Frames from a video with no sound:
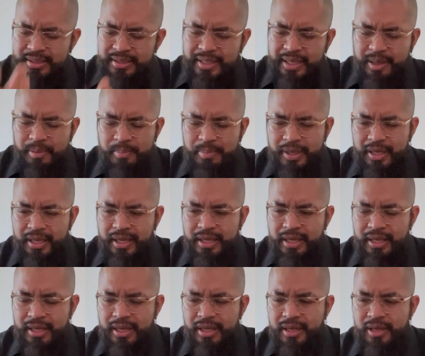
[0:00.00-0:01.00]
can
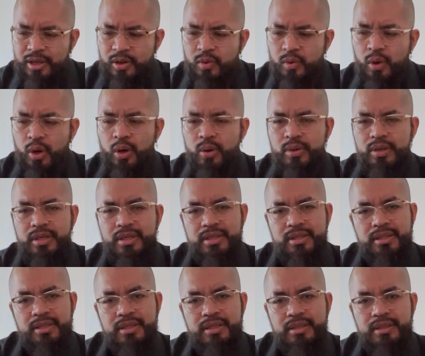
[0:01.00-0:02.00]
be grown
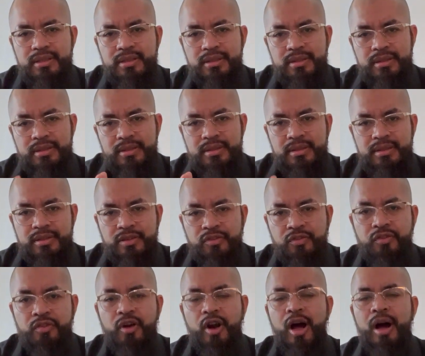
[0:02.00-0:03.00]

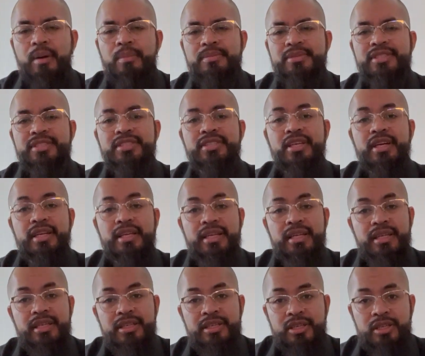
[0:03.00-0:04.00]
from
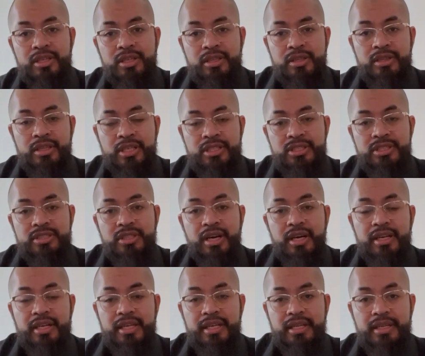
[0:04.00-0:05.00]
study. The
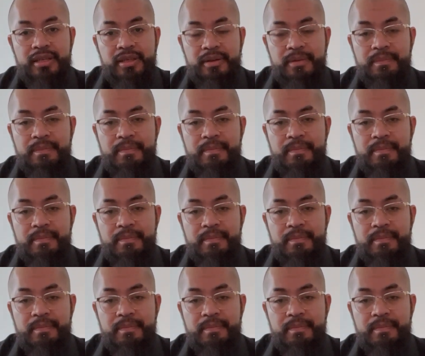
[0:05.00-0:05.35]
studying